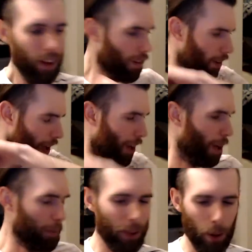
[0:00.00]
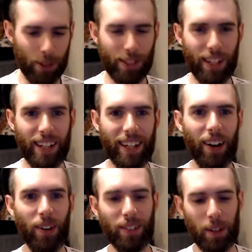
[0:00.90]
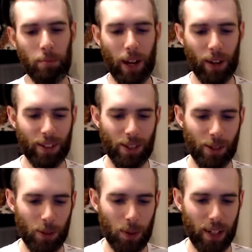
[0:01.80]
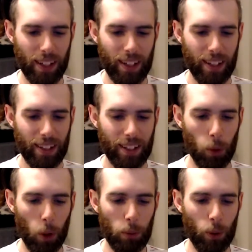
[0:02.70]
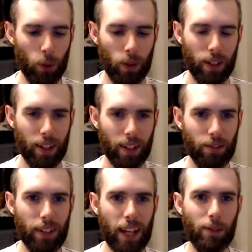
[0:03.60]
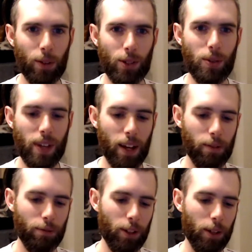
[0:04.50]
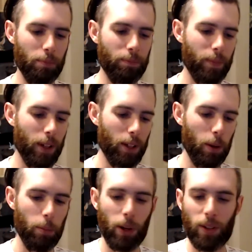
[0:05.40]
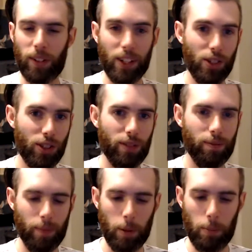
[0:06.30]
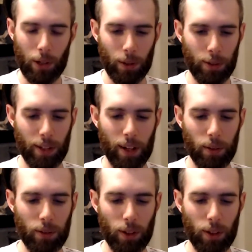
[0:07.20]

But those stand out compared to the normal flavors you get from a barrel aged imperial stout.